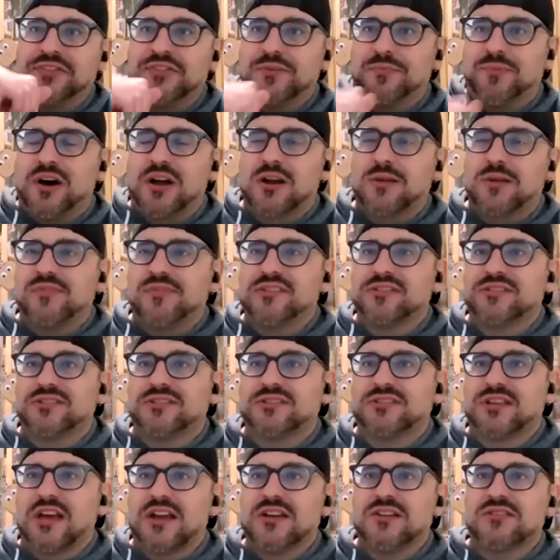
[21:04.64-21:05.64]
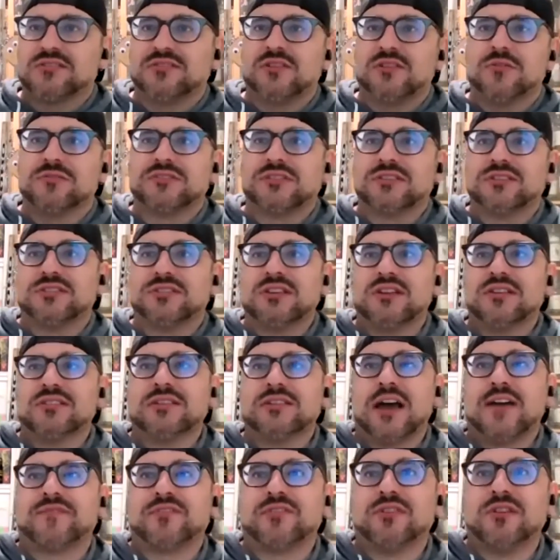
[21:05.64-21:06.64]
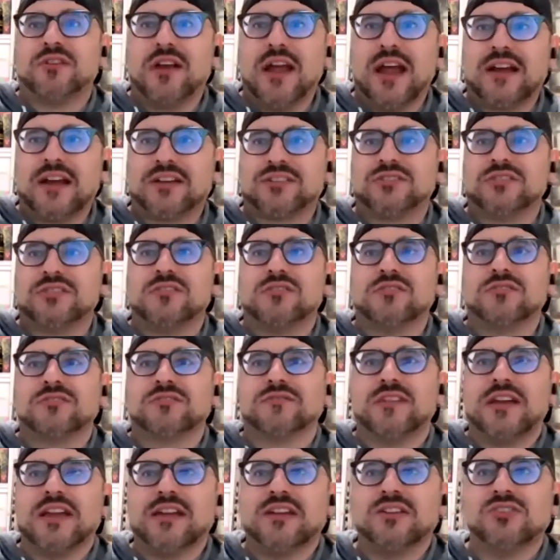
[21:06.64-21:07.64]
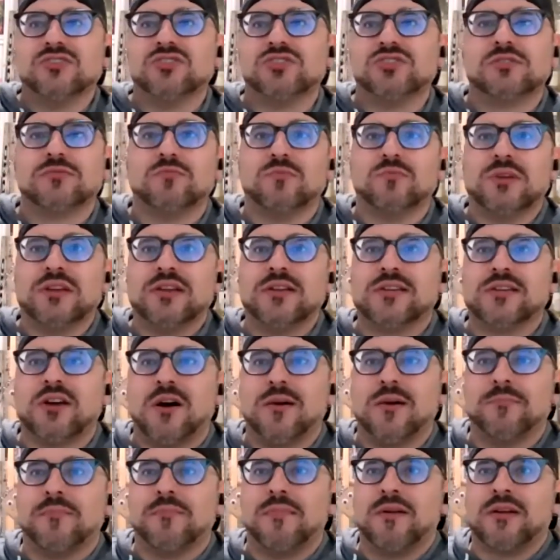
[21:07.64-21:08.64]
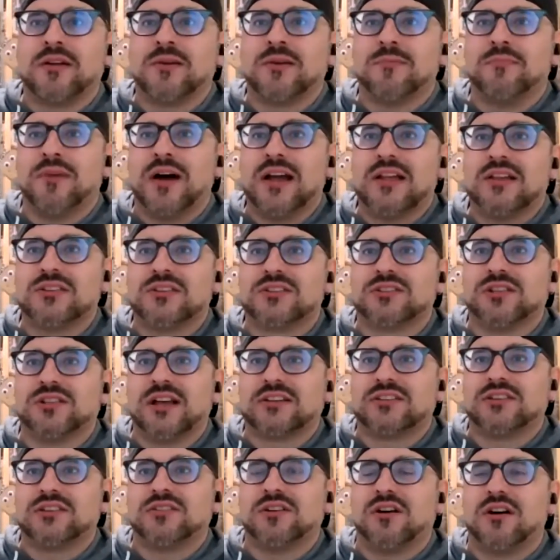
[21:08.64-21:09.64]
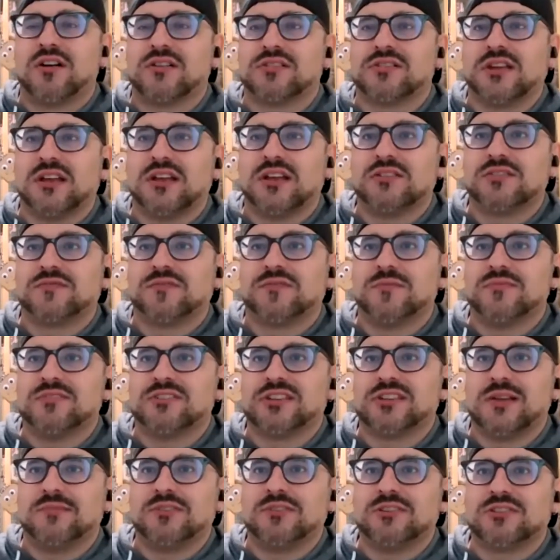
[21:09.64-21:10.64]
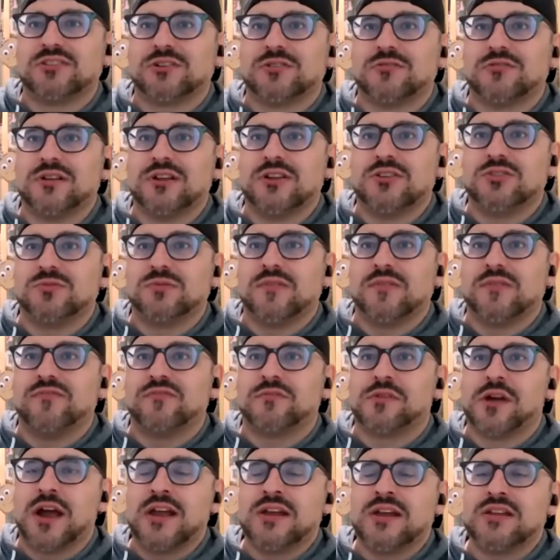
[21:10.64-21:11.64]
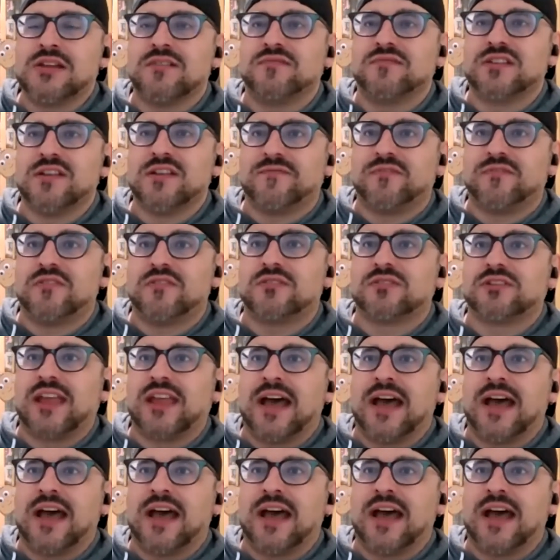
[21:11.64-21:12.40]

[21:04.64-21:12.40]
at the bottom of the society's notes, it says after X years of age, we com- combine selected hogsheads from the same distillery into a variety of different